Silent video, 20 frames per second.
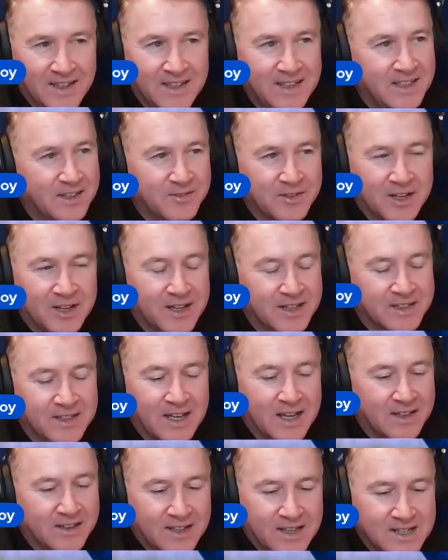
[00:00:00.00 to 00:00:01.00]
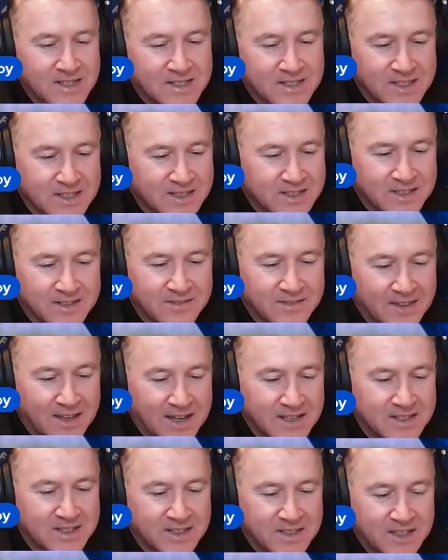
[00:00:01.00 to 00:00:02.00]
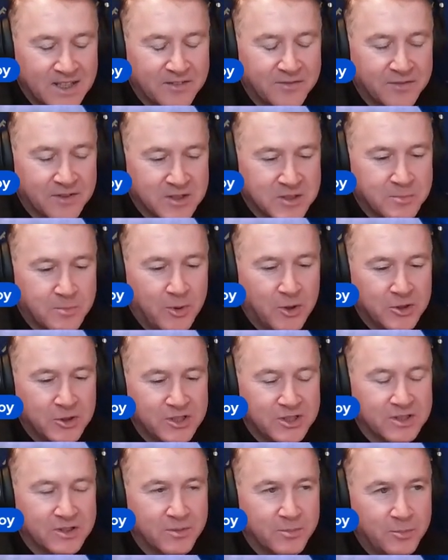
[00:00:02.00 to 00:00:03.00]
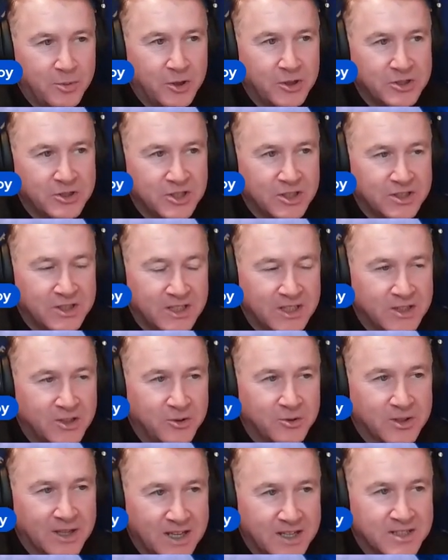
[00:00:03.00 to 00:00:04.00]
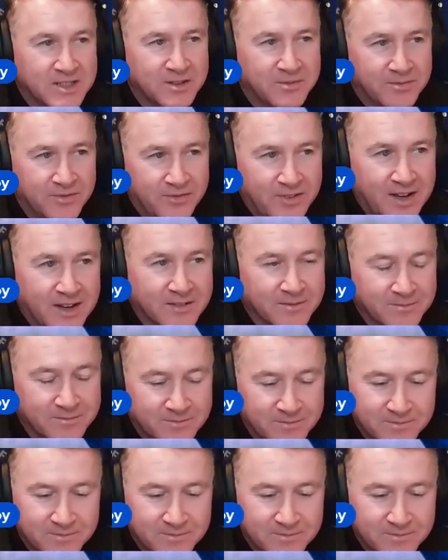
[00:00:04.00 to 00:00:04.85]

He never had that last season. That's the difference. Pochettino gets him fit.